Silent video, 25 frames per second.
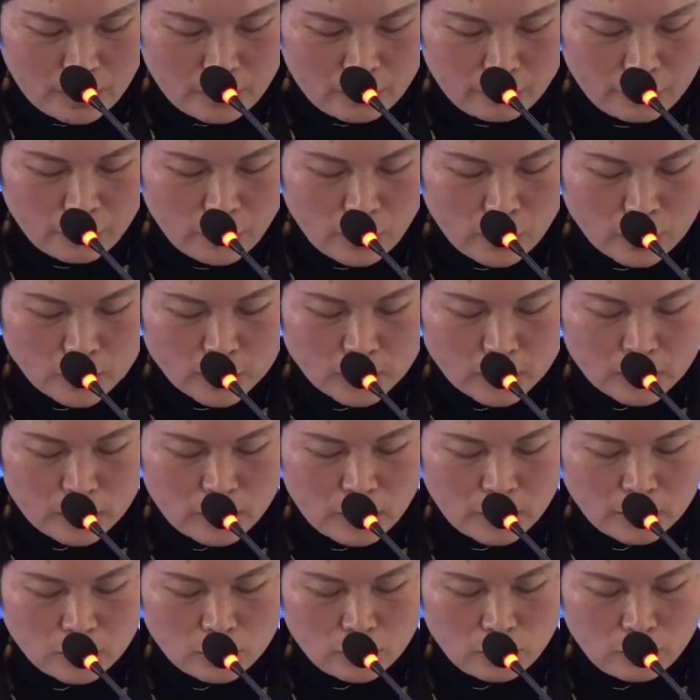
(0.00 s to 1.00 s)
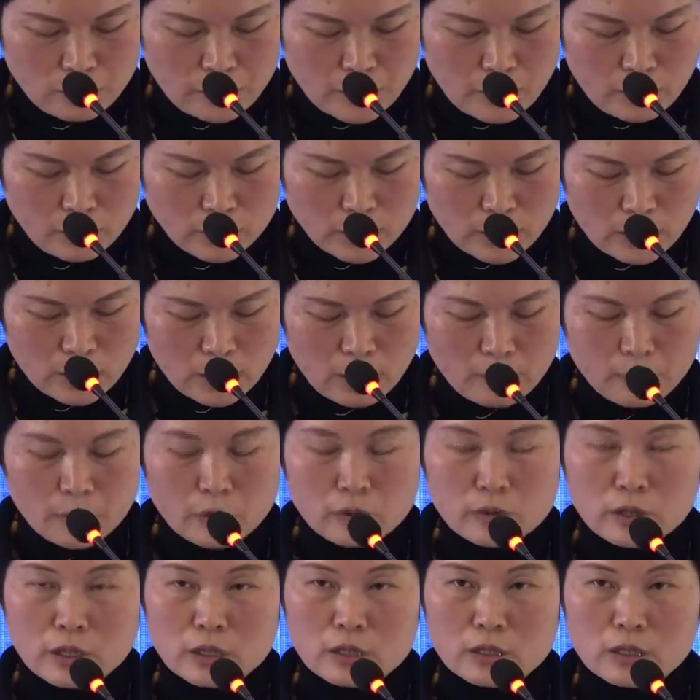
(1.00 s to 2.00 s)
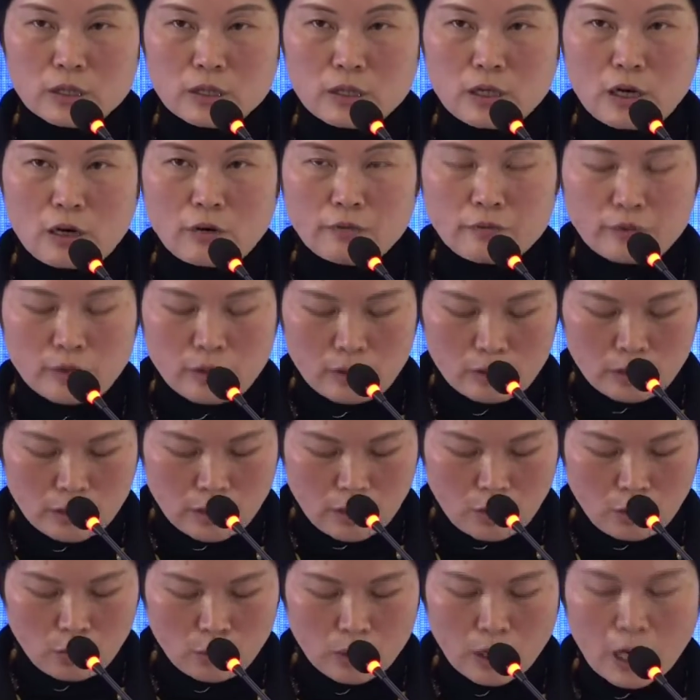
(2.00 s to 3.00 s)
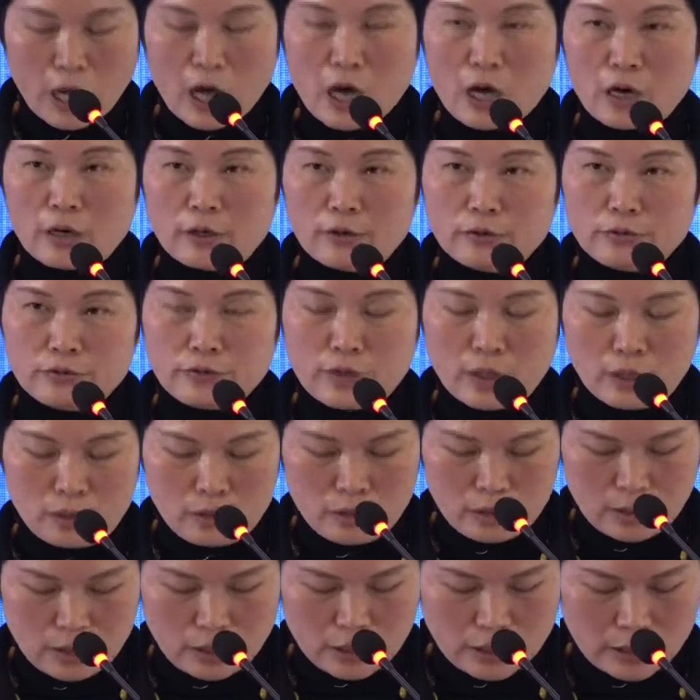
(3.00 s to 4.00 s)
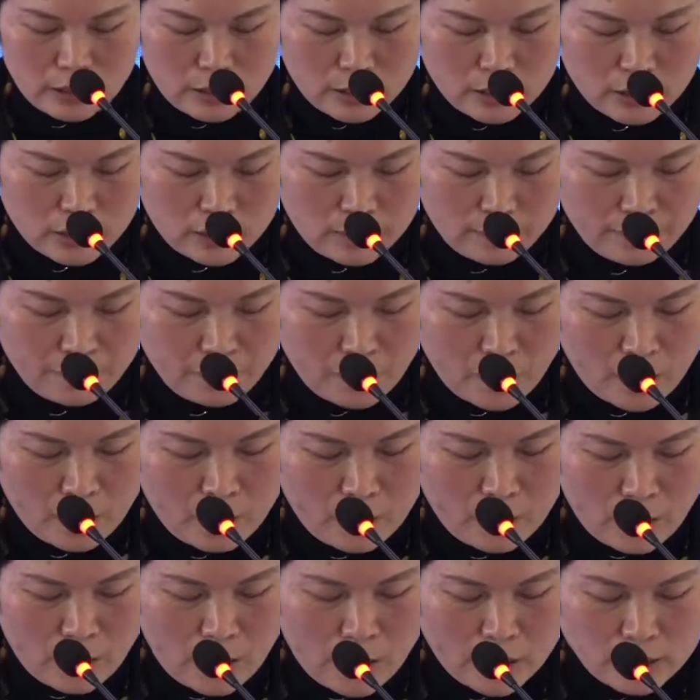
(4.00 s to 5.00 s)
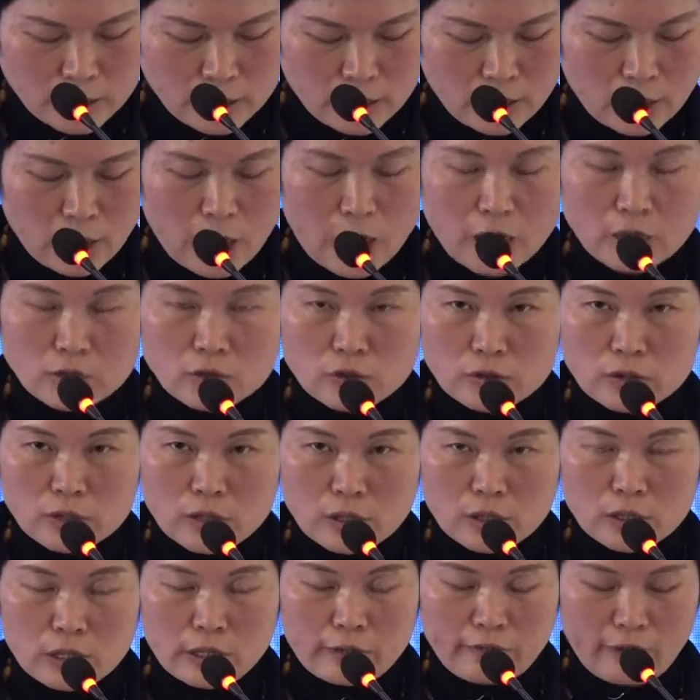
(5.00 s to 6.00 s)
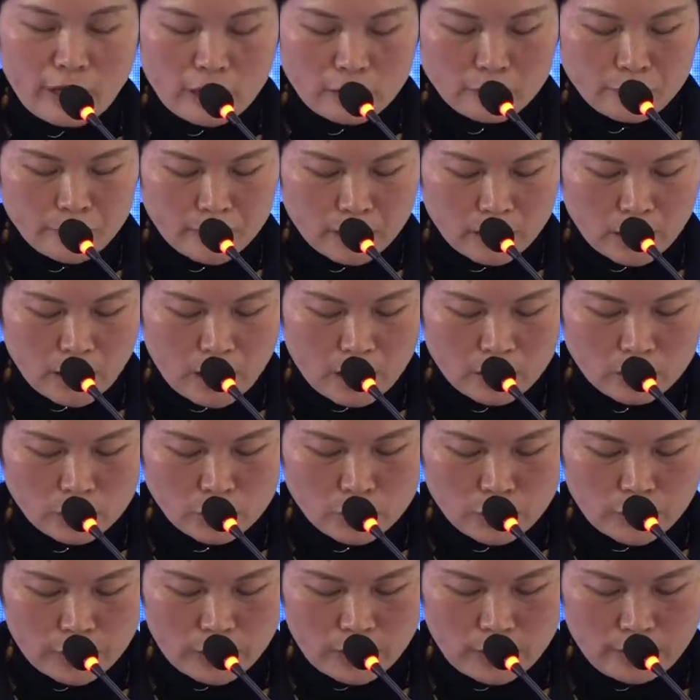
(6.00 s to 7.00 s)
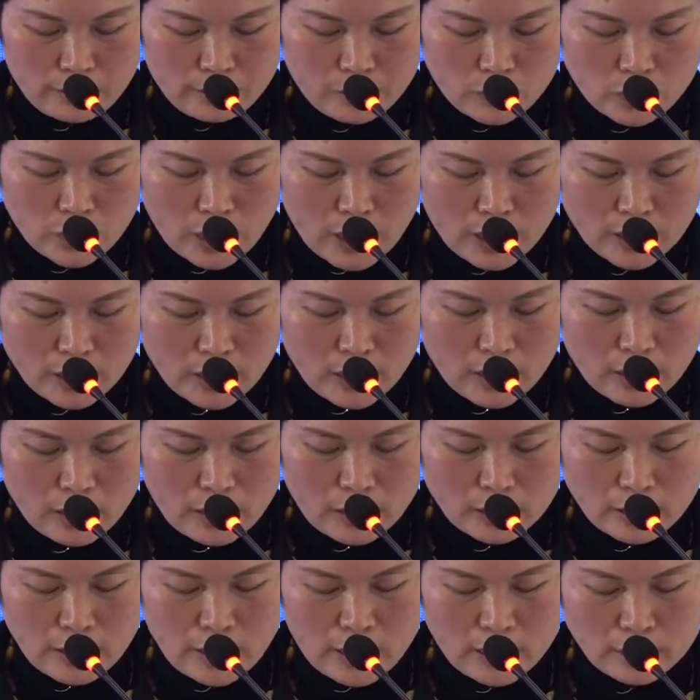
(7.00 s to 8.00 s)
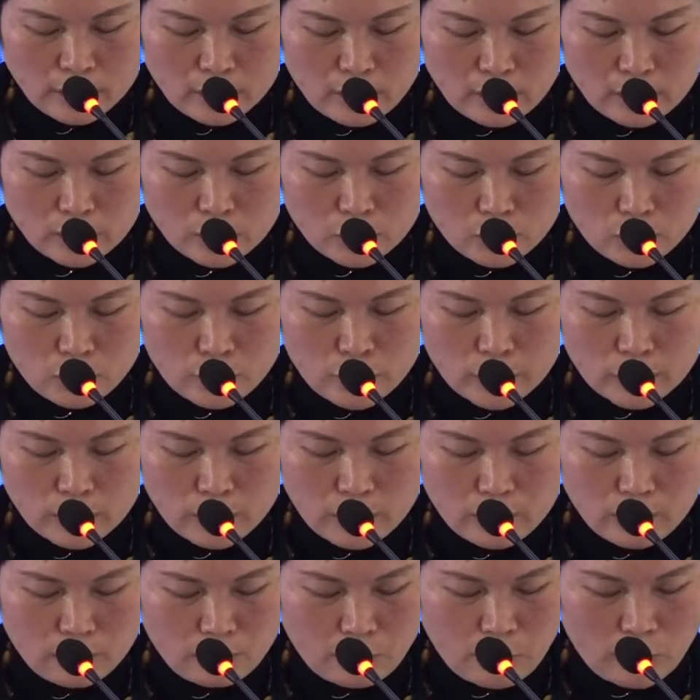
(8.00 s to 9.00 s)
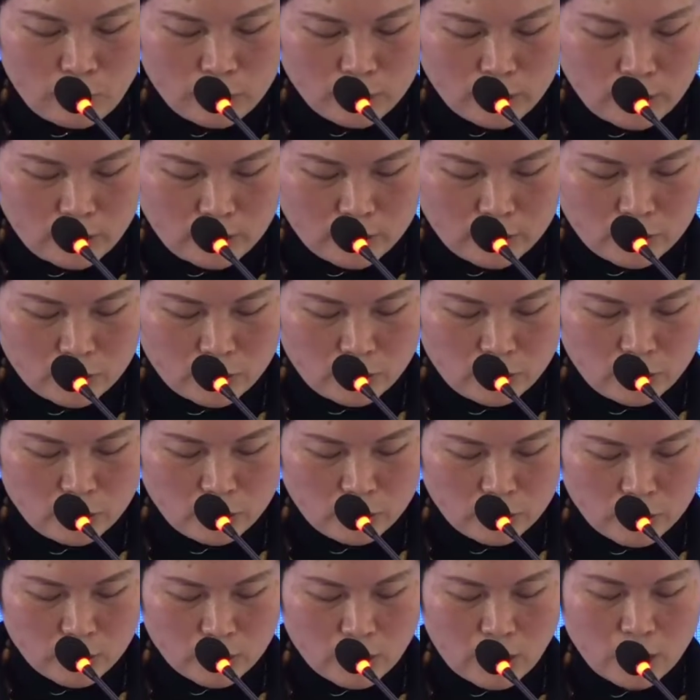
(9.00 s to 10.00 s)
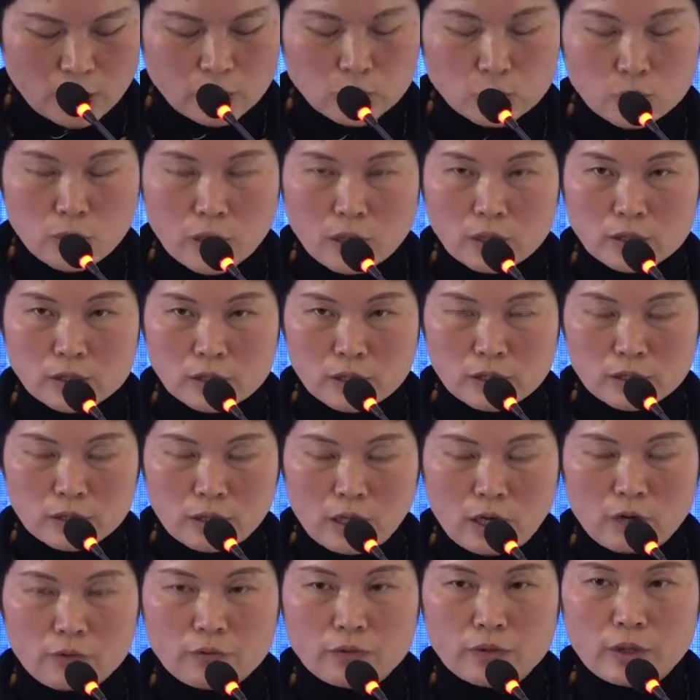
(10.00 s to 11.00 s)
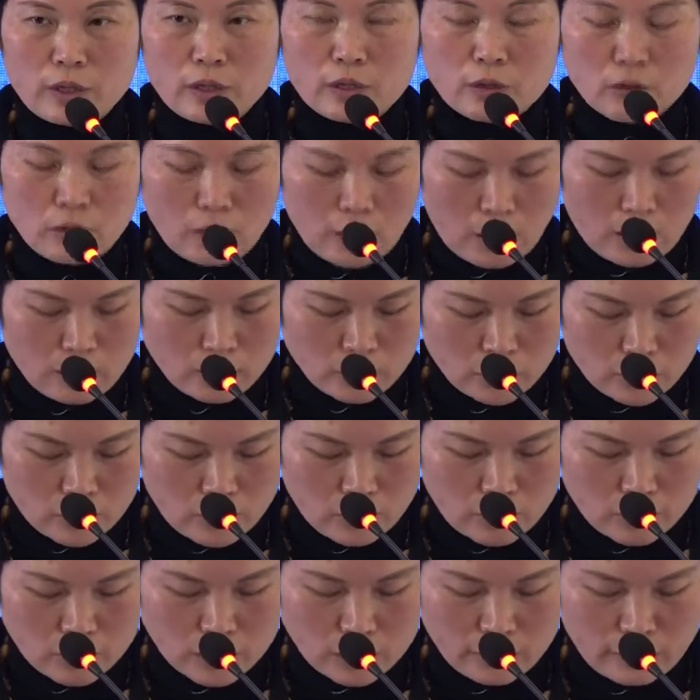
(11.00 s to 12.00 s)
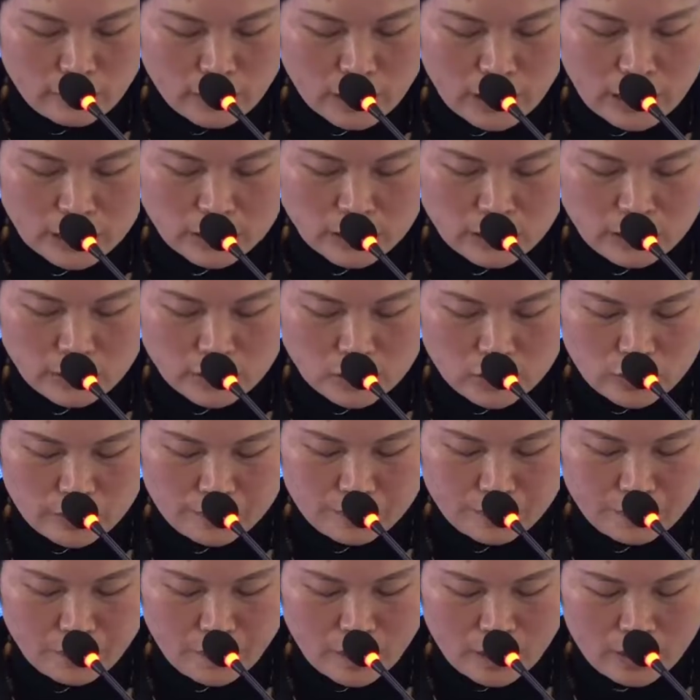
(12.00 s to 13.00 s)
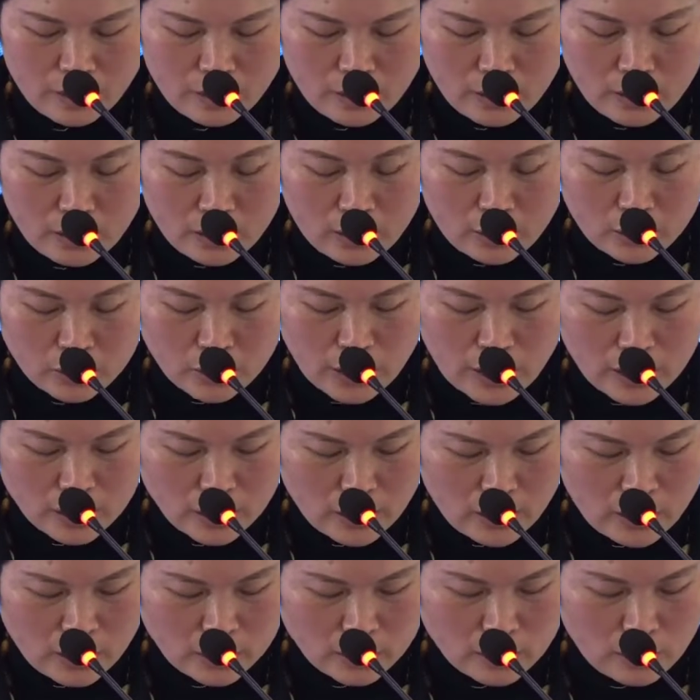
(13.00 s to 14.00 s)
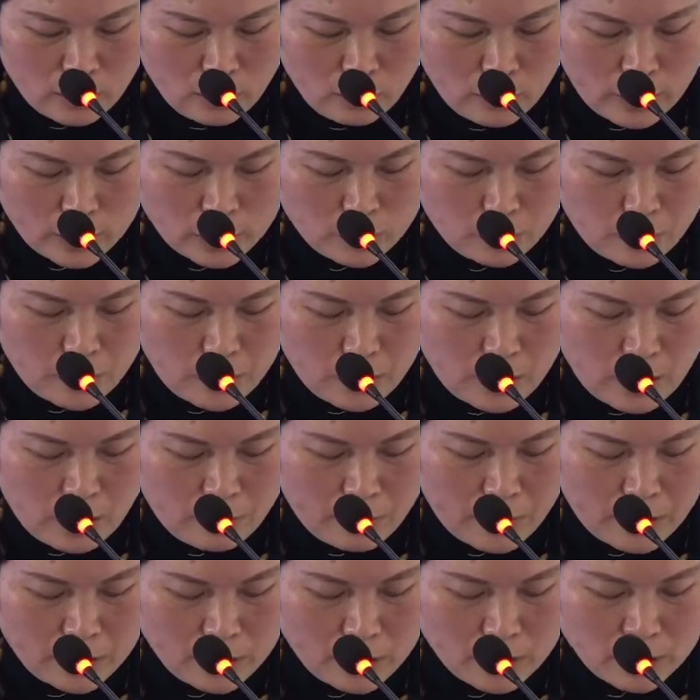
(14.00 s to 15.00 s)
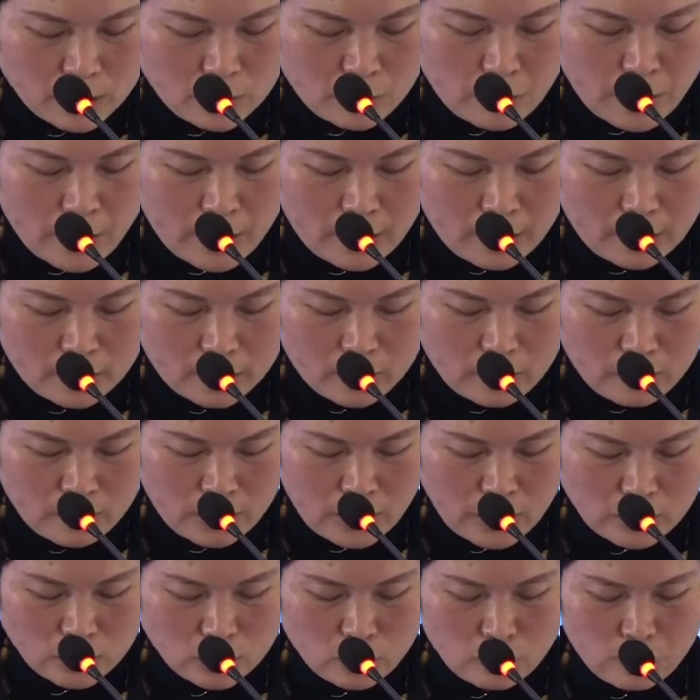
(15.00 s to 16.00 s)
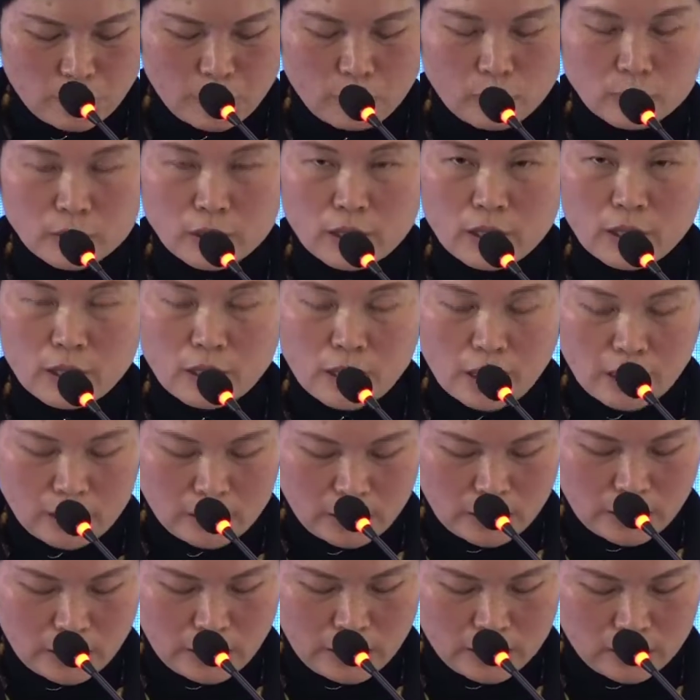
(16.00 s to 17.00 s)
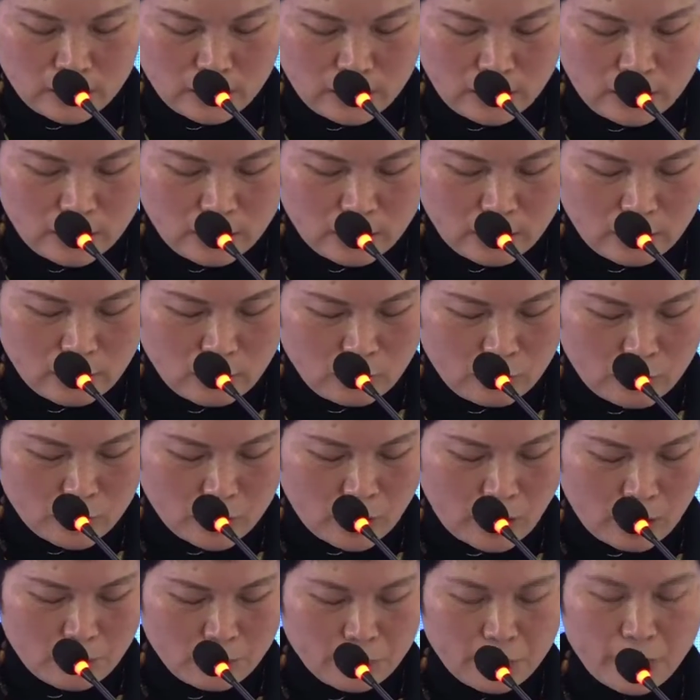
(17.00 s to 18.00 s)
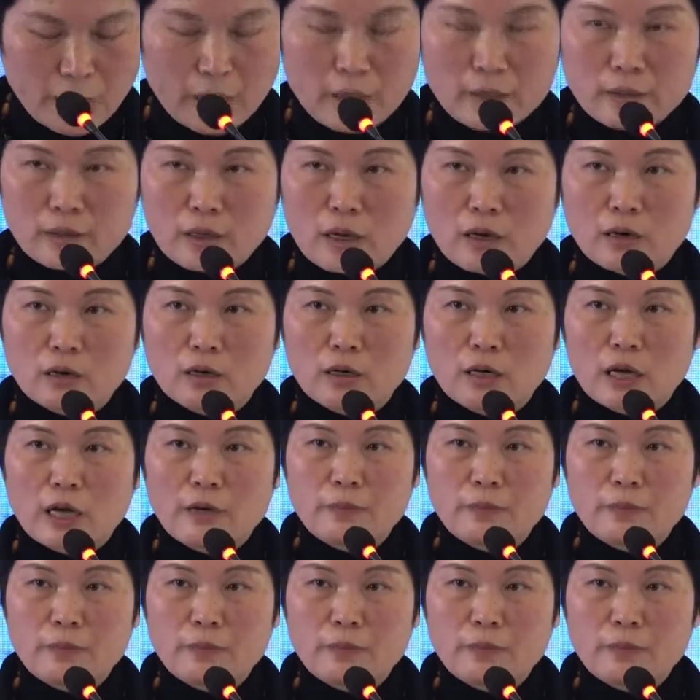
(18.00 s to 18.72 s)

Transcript: Fourth is to build a community of all life on Earth. As the largest developing country, China attaches great importance to the construction of ecological civilization. China has always been a participant, contributor, and leader in global campaign on